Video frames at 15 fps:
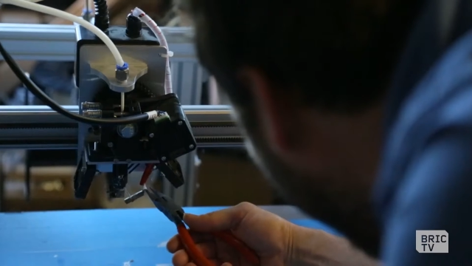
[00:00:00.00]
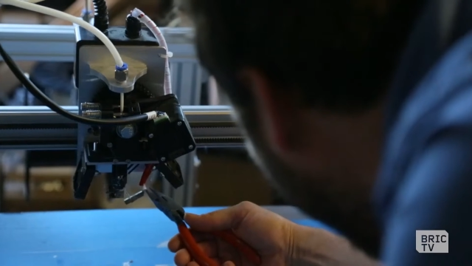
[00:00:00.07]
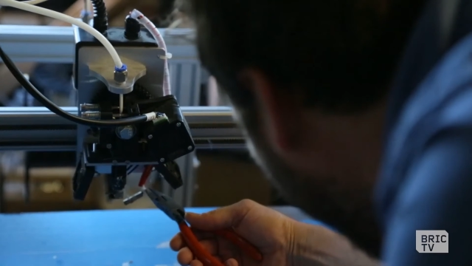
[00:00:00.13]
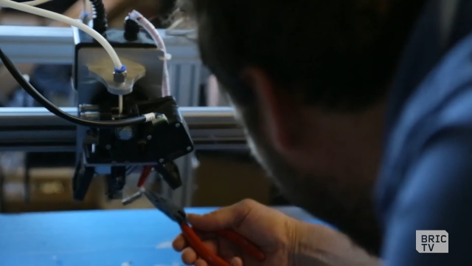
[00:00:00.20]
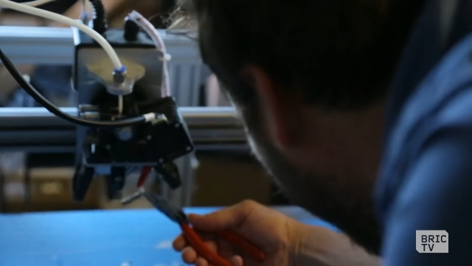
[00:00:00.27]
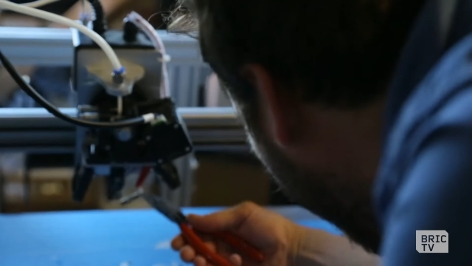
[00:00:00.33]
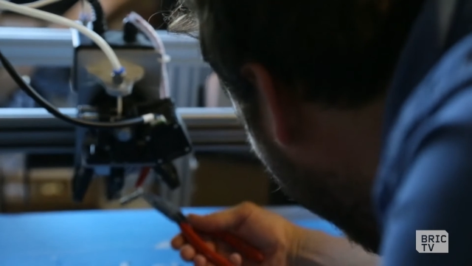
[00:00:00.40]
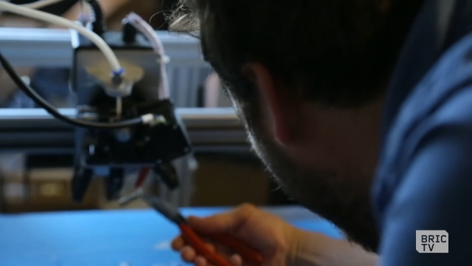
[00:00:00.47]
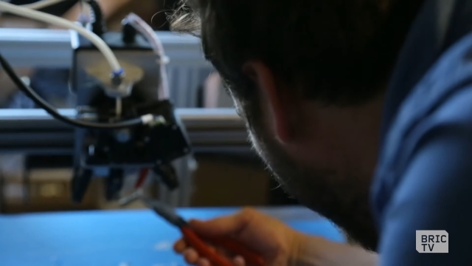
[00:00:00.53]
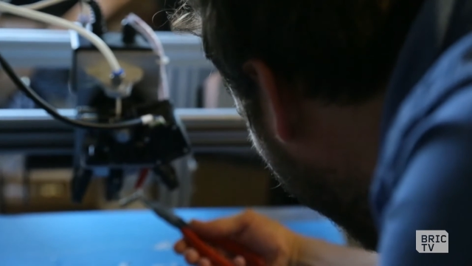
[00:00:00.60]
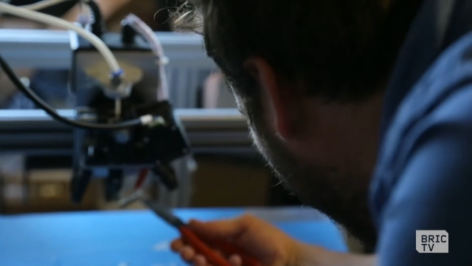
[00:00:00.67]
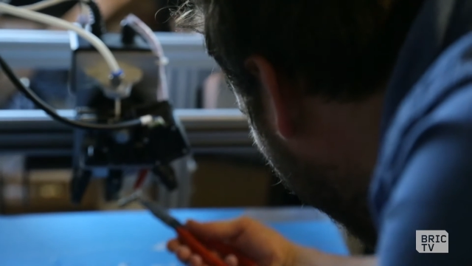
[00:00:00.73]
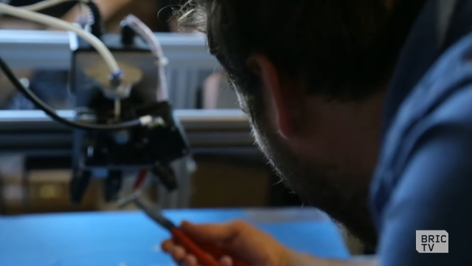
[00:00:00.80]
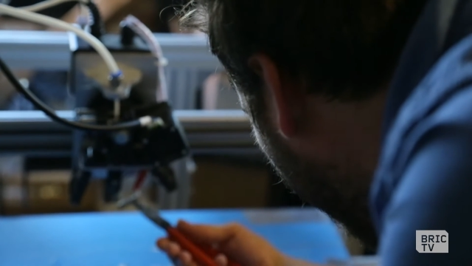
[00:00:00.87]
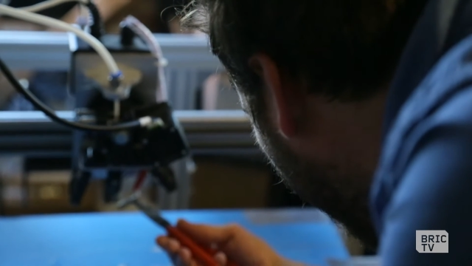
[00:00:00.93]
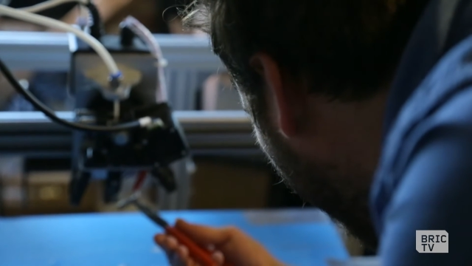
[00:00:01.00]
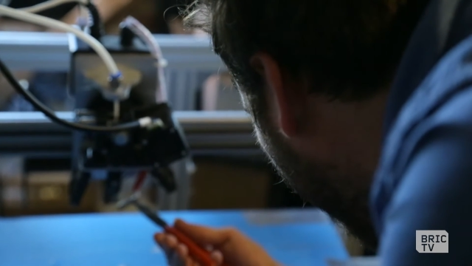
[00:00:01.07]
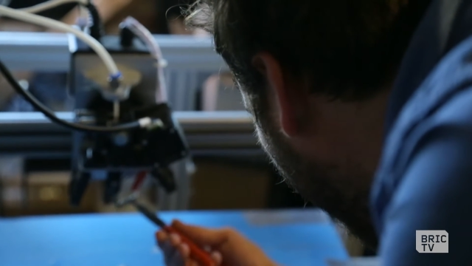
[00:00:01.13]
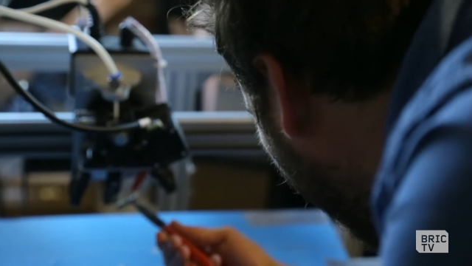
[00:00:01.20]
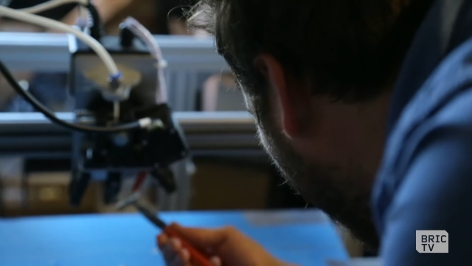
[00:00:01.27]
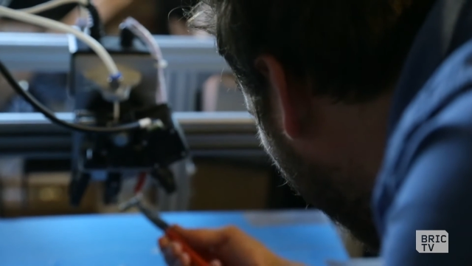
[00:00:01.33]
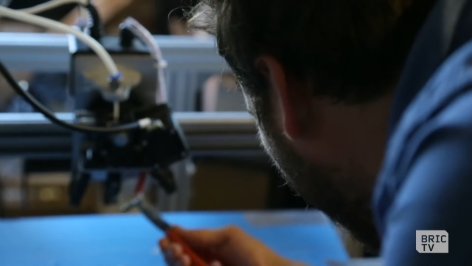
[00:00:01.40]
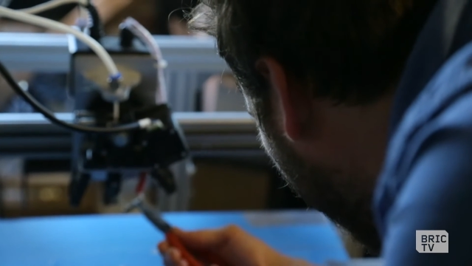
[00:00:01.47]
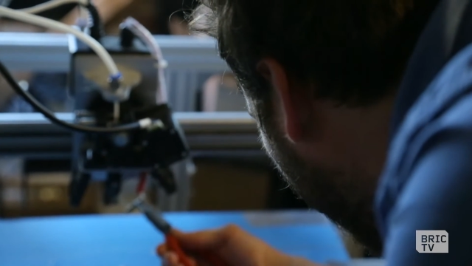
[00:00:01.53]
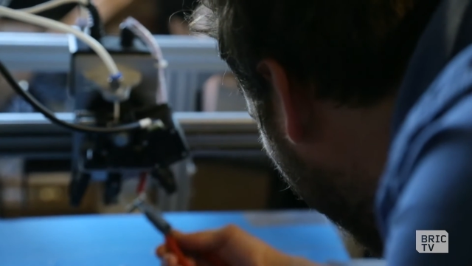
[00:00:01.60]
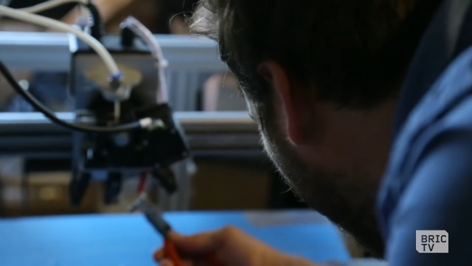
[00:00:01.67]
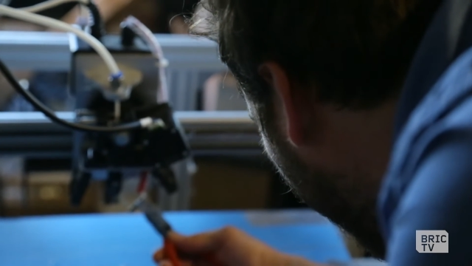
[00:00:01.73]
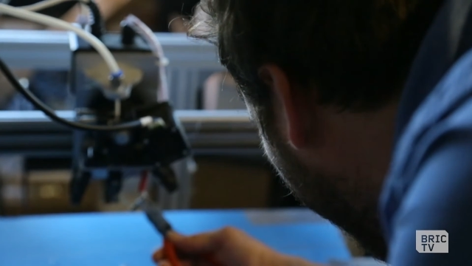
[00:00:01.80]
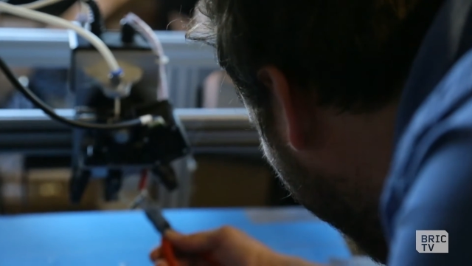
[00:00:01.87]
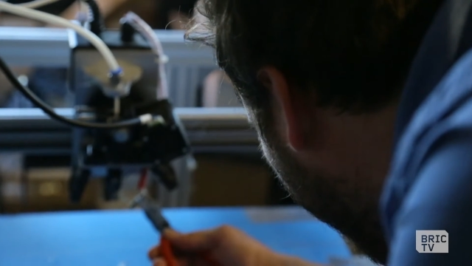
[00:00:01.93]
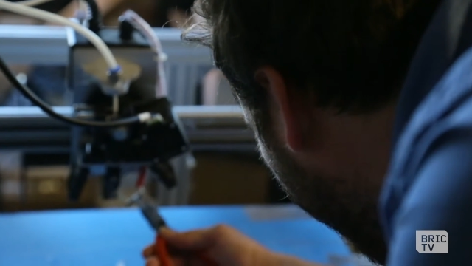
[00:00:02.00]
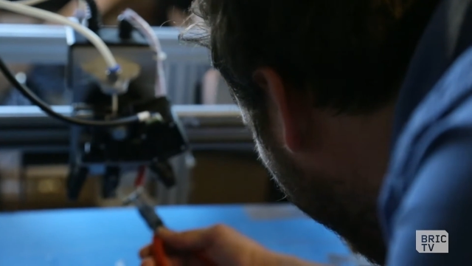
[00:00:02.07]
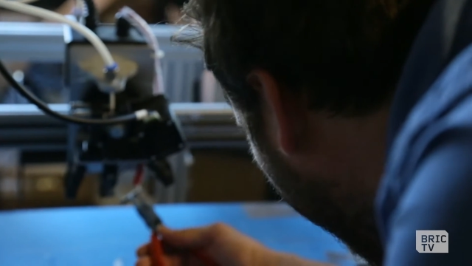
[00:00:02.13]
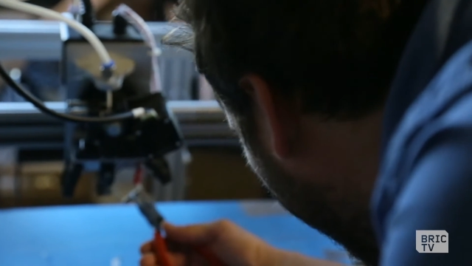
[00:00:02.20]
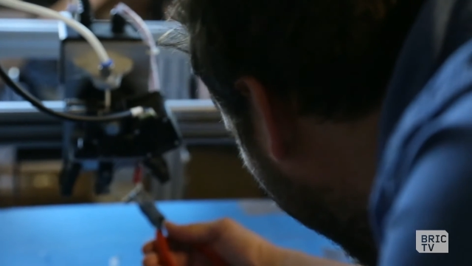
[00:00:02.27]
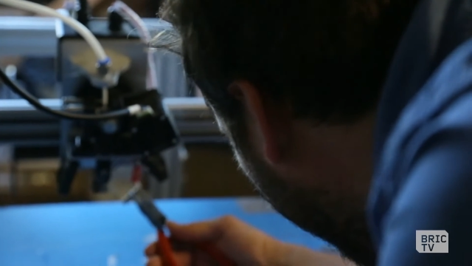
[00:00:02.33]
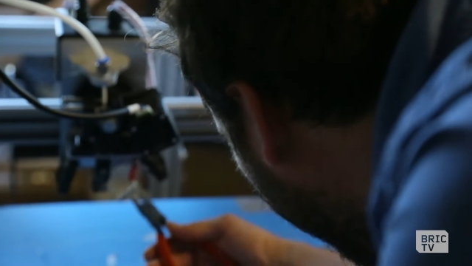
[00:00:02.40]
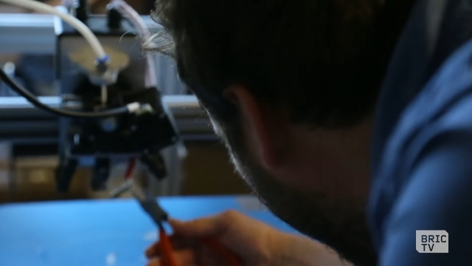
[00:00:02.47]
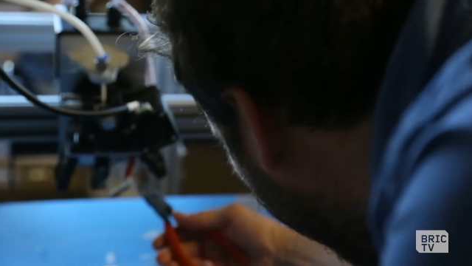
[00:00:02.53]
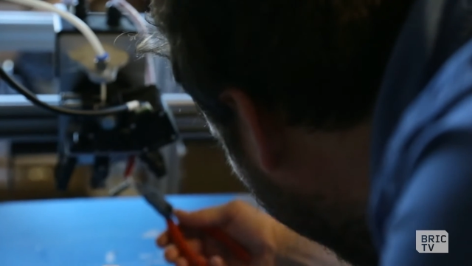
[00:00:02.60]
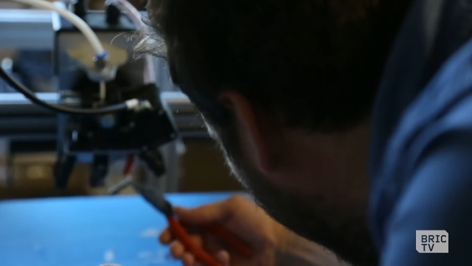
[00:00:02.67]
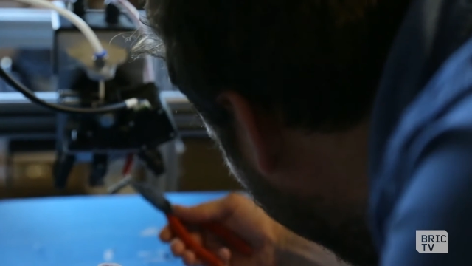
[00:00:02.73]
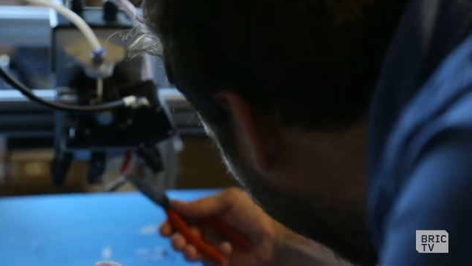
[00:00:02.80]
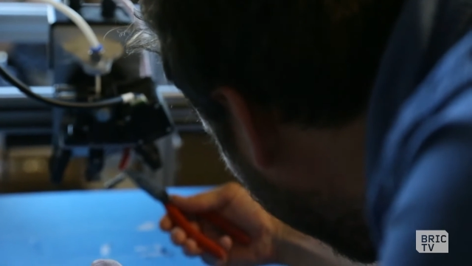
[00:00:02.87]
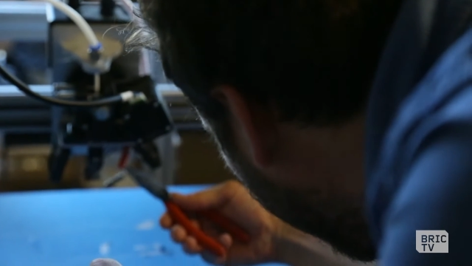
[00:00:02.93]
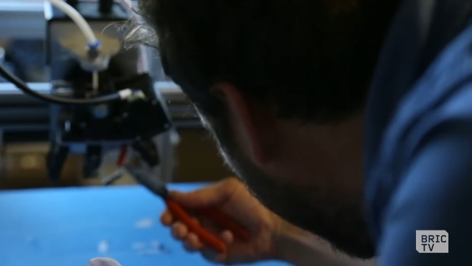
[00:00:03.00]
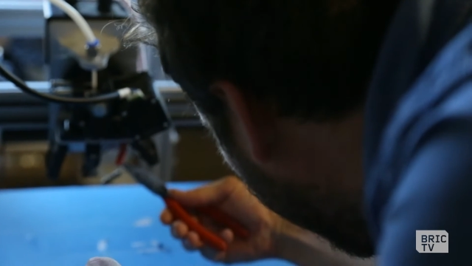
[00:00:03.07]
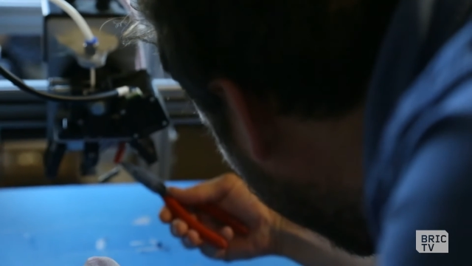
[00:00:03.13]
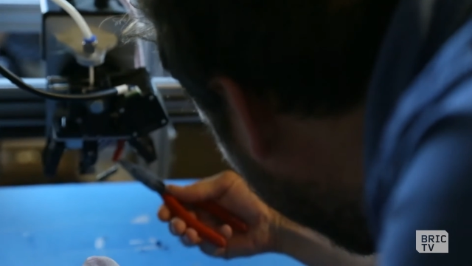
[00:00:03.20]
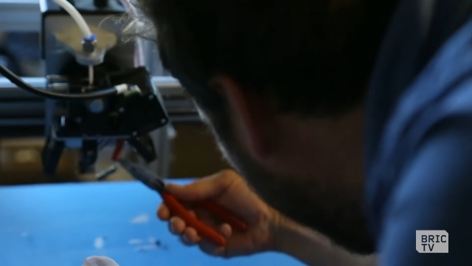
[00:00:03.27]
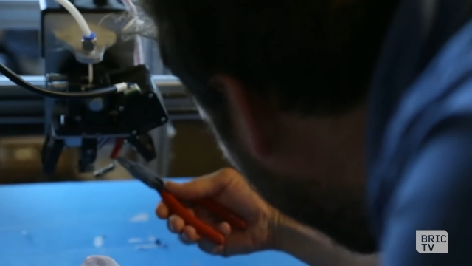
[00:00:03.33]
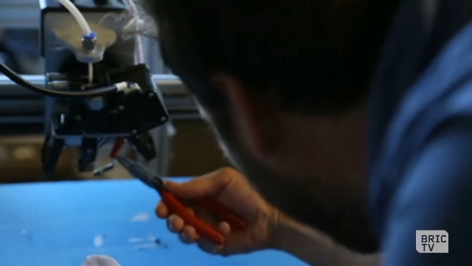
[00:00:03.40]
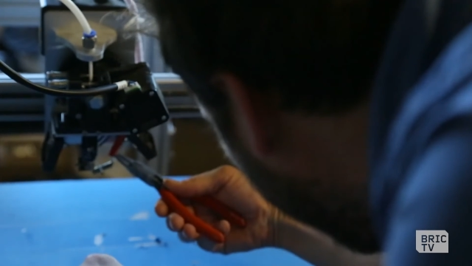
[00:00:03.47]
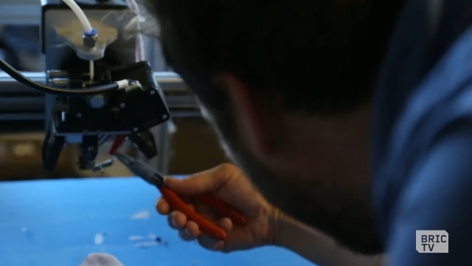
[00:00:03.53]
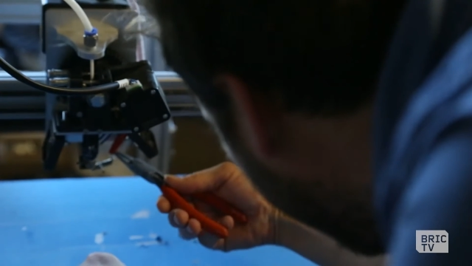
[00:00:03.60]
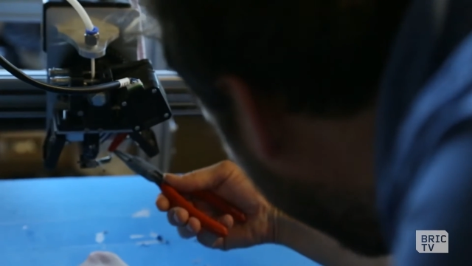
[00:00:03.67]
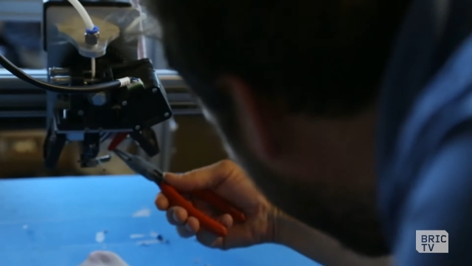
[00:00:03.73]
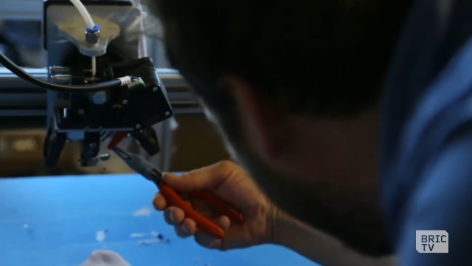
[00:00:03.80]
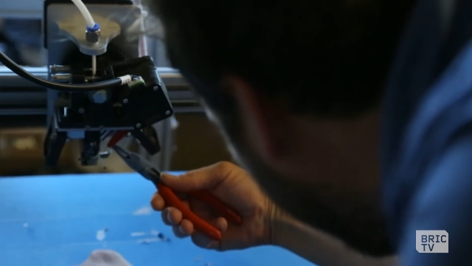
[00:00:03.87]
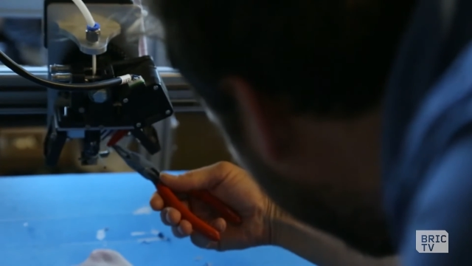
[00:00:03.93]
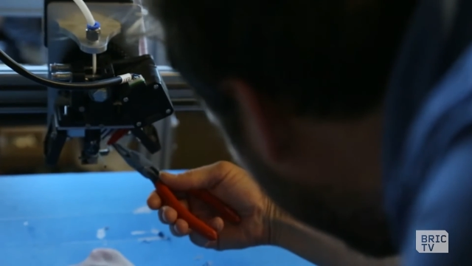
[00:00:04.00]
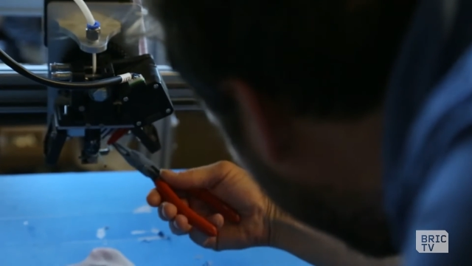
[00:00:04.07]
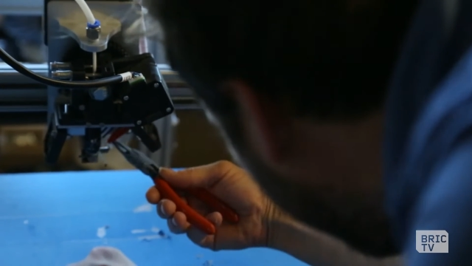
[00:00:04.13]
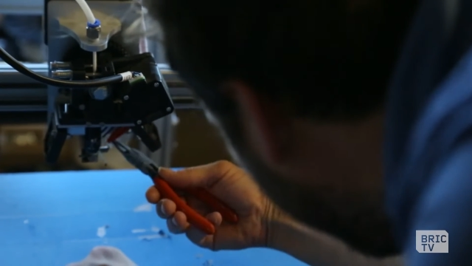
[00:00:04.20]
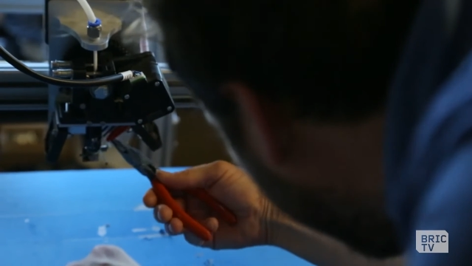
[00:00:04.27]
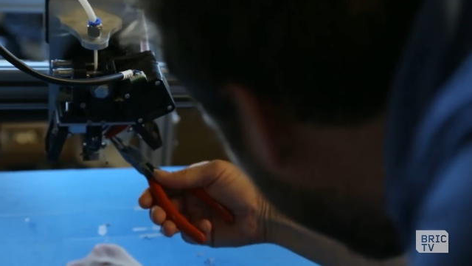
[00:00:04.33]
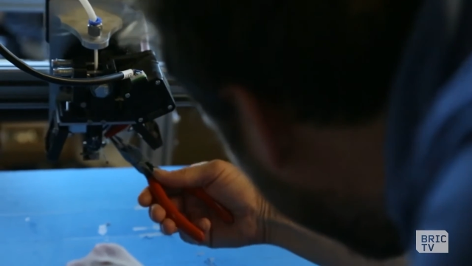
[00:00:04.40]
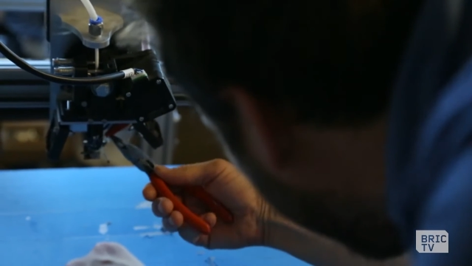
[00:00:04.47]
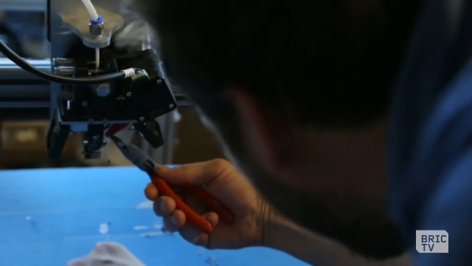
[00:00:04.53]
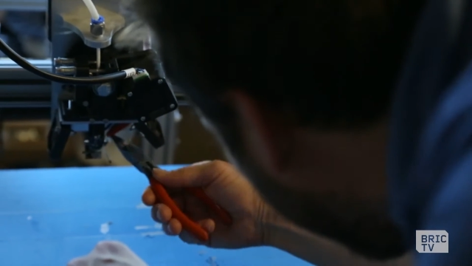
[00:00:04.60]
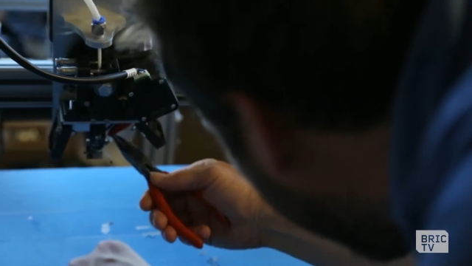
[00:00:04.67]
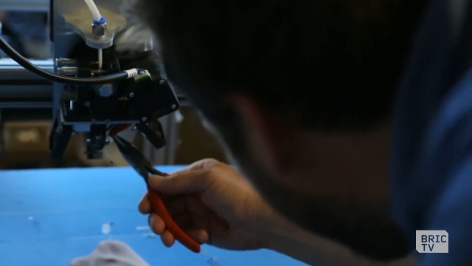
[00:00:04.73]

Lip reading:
No face is visible, so there are no lips to read.